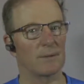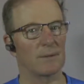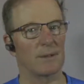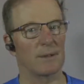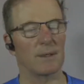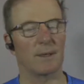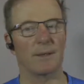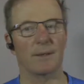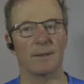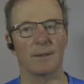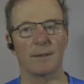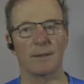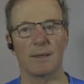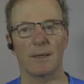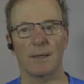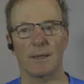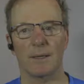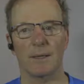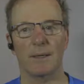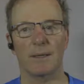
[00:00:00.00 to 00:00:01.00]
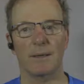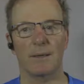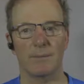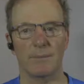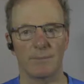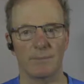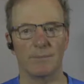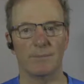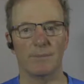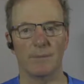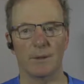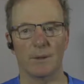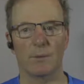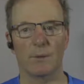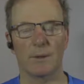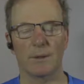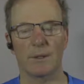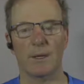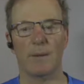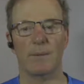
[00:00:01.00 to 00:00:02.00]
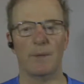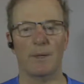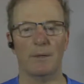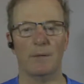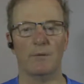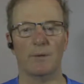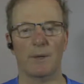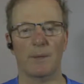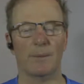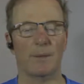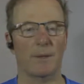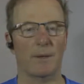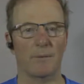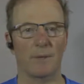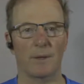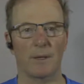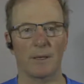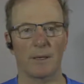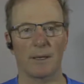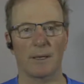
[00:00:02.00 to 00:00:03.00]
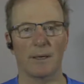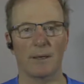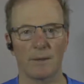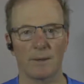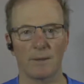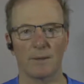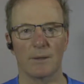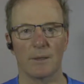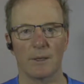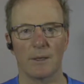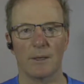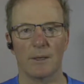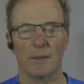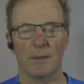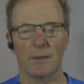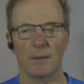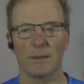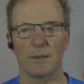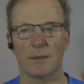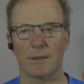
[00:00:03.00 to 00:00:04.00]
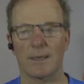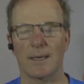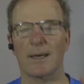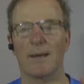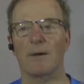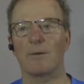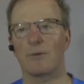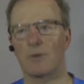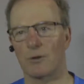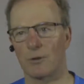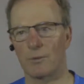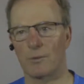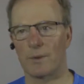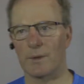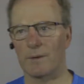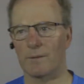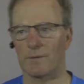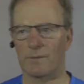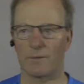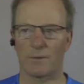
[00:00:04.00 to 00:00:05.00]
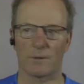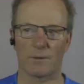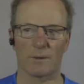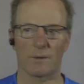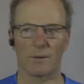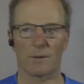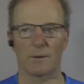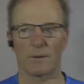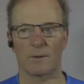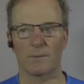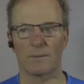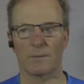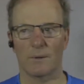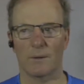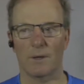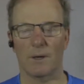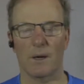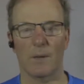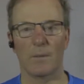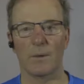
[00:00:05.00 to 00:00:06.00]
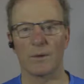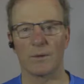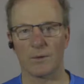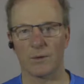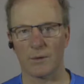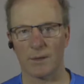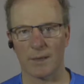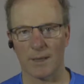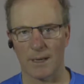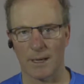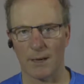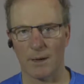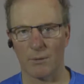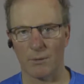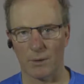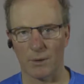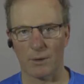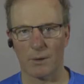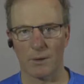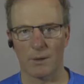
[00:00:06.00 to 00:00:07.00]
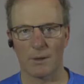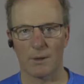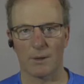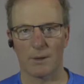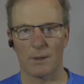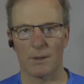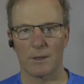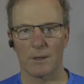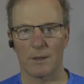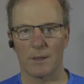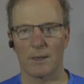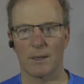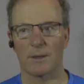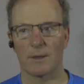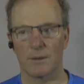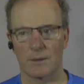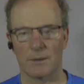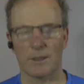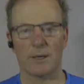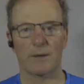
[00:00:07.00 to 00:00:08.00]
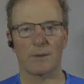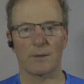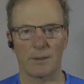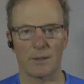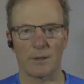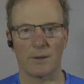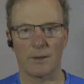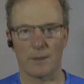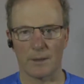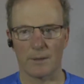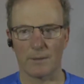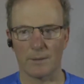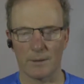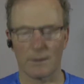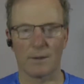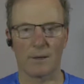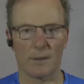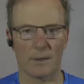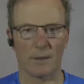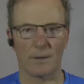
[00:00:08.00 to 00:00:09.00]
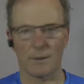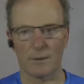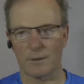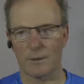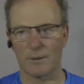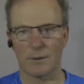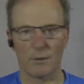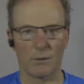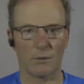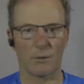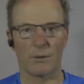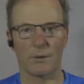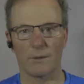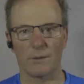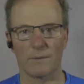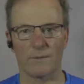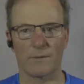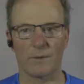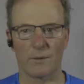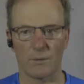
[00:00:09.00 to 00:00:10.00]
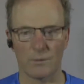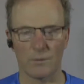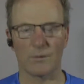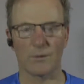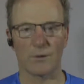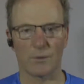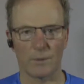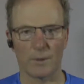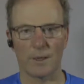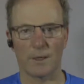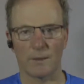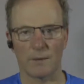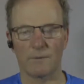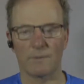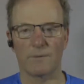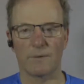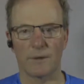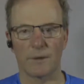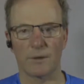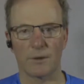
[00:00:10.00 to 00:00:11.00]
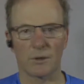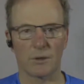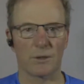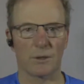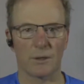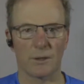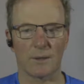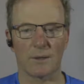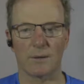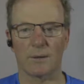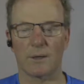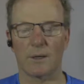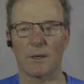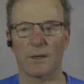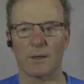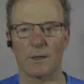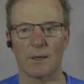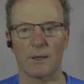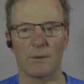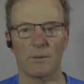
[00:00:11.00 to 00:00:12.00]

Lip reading: Yeah. He at one time he dropped everything and just counseled me for almost an hour, and his secretary guarded the door and the phone so we could finish talking.